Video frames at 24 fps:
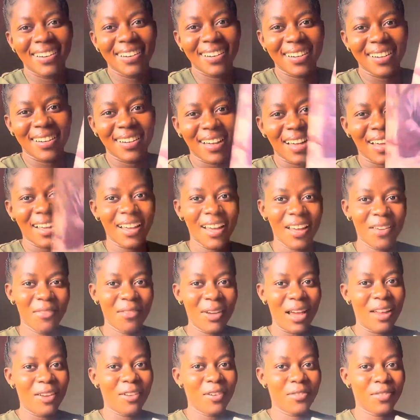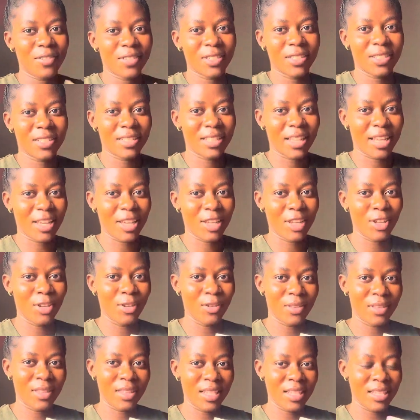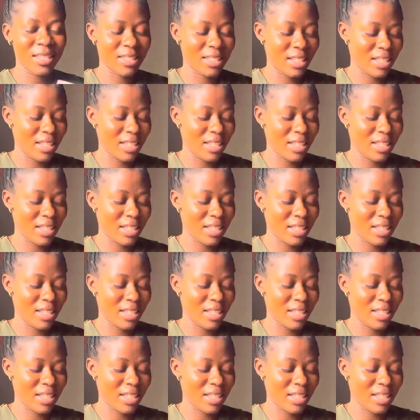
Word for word: uh, i love i love all these like cute things